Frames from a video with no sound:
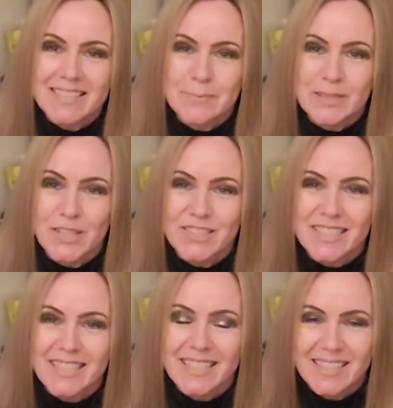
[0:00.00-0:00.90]
the plot.
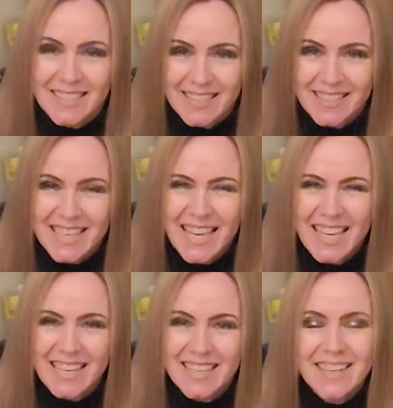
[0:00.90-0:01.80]

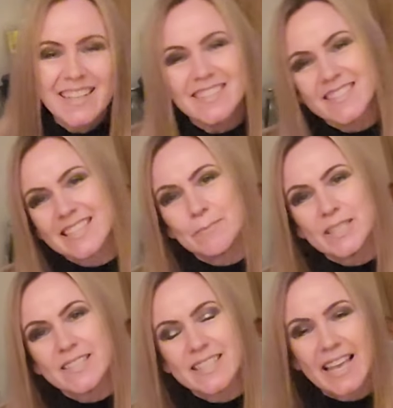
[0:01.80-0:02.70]
Yeah, I understand
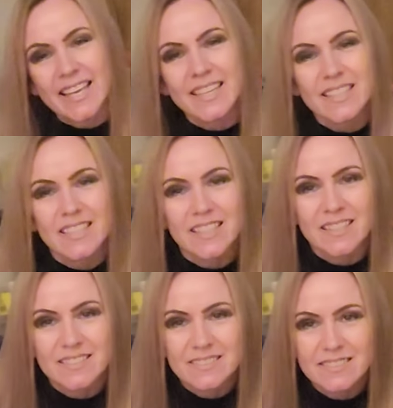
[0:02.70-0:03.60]
what they're saying, you
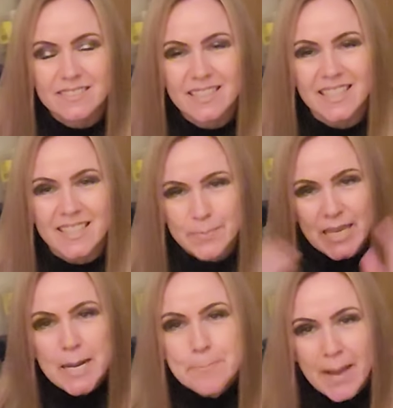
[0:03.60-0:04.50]
know. It's
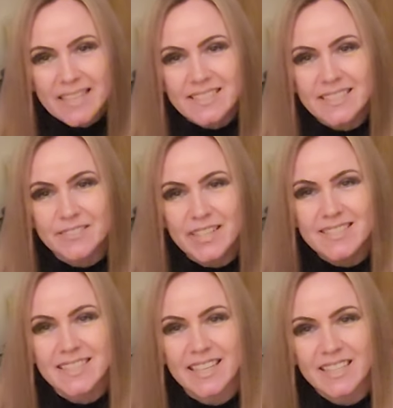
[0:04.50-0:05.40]
become massive,
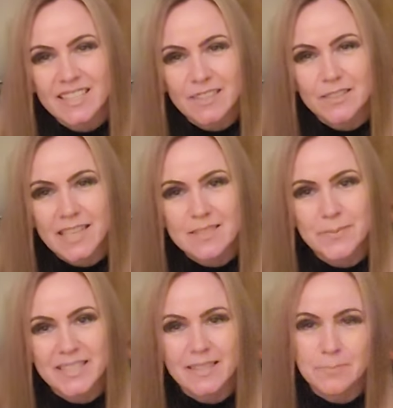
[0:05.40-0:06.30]
hasn't it? You know, it has
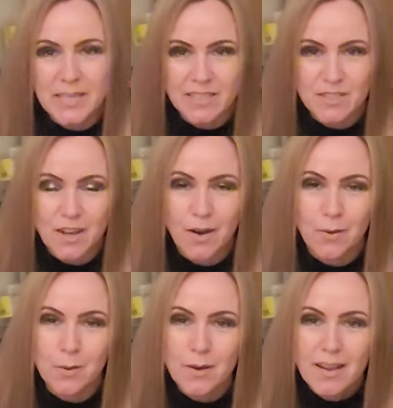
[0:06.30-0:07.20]
been a big
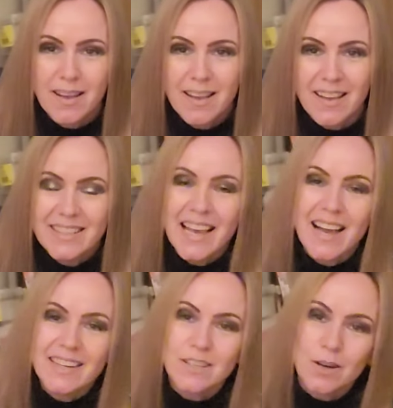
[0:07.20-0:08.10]
show. And yeah,
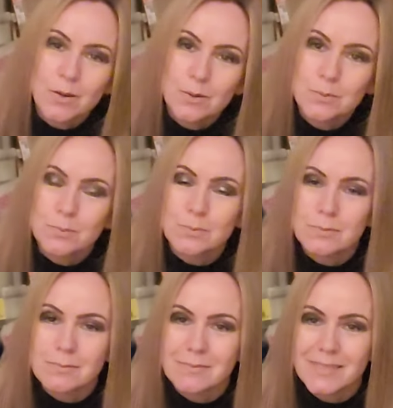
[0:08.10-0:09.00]
I know,
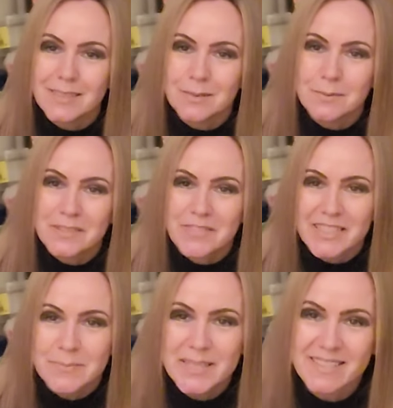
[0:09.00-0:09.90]
you know, we
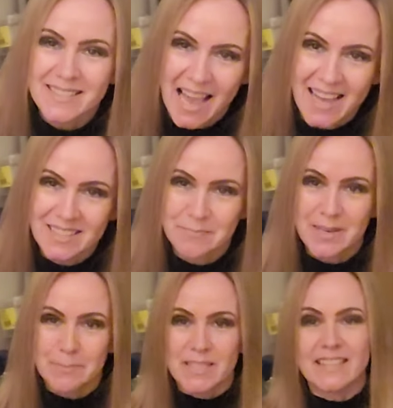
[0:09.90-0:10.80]
feel a bit sad and
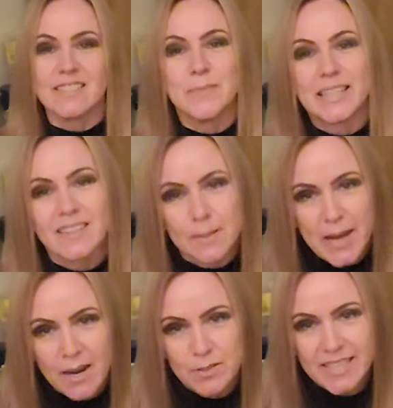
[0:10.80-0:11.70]
perhaps sentimental
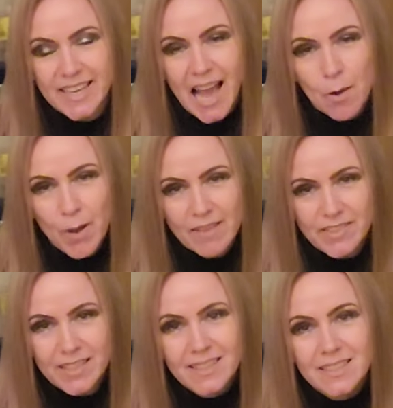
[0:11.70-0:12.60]
about it.
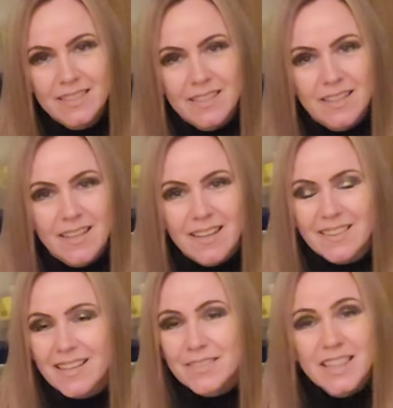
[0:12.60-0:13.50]
However,
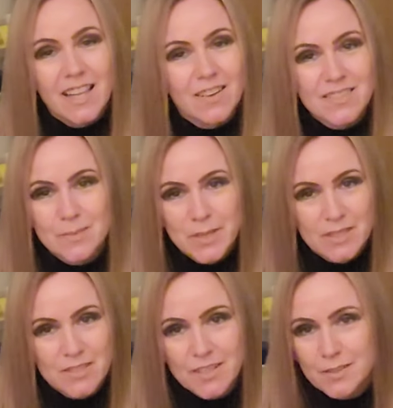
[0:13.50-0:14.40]
there are lots of
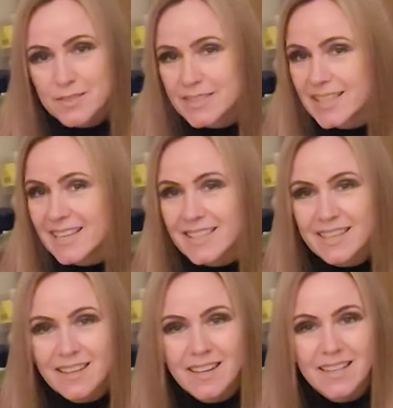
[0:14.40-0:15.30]
model shows still out
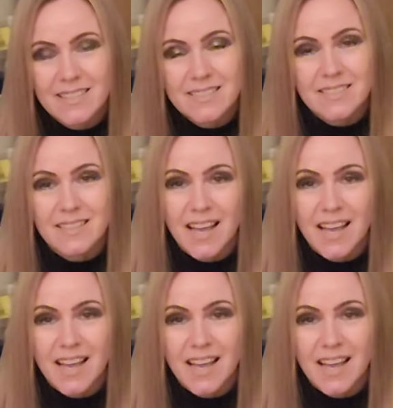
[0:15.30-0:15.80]
there, guys.